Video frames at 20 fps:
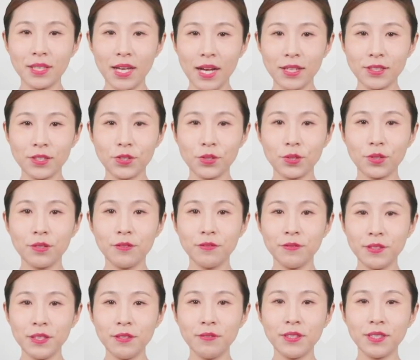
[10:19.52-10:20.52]
texture
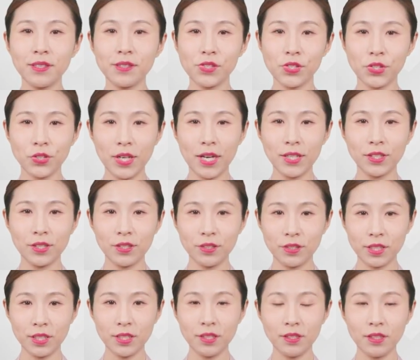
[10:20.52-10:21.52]
weaving
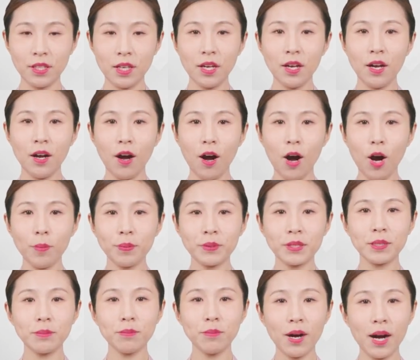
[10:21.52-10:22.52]
strategy,
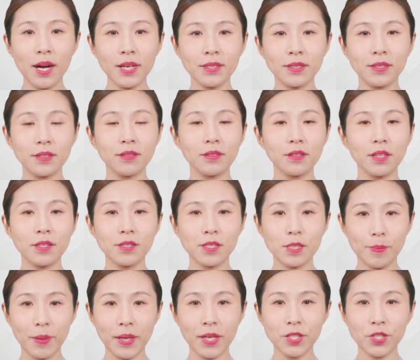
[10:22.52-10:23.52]
optimizing the
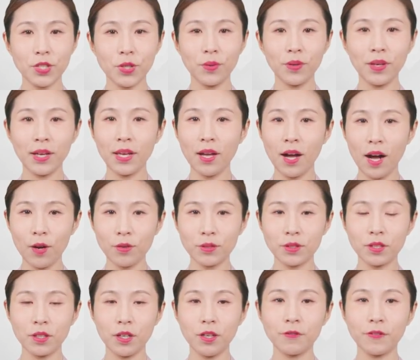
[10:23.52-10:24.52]
spatial
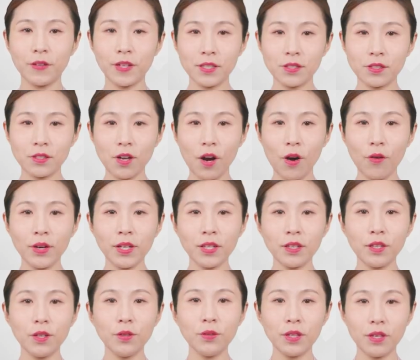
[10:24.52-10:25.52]
layout of
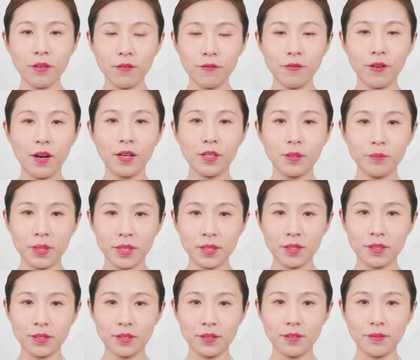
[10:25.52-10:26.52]
historical
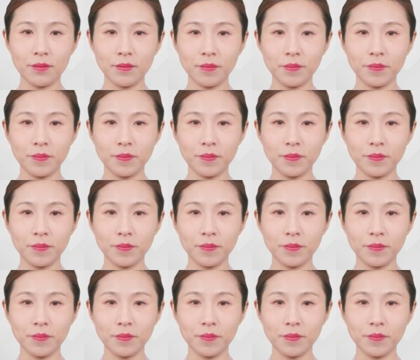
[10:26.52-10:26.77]
environments.